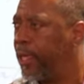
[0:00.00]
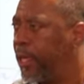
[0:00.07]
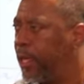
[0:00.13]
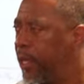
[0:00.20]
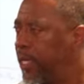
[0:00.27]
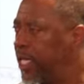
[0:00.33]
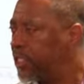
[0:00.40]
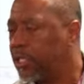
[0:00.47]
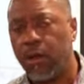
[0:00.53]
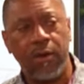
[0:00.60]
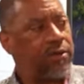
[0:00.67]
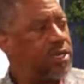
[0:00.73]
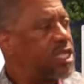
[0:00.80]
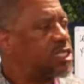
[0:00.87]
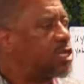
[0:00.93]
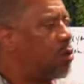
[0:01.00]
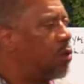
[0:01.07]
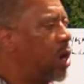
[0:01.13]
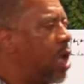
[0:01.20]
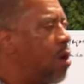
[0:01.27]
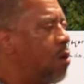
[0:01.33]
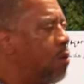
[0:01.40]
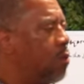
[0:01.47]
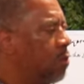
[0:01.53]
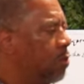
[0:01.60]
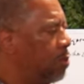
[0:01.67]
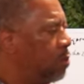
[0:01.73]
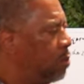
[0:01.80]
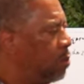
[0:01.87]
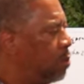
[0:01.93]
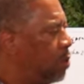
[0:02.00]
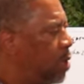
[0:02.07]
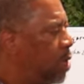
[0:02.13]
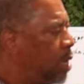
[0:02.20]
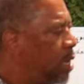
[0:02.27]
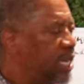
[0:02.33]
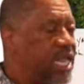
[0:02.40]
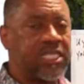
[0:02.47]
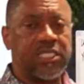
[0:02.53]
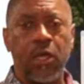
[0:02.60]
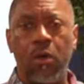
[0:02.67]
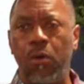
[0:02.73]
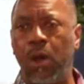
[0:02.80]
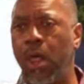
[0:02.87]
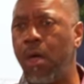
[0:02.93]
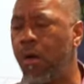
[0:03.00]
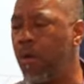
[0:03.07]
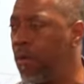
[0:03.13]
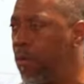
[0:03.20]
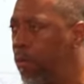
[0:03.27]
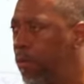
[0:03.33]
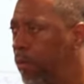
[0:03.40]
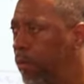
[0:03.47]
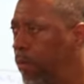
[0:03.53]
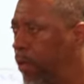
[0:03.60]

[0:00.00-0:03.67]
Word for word: This on, this on loan. This on loan.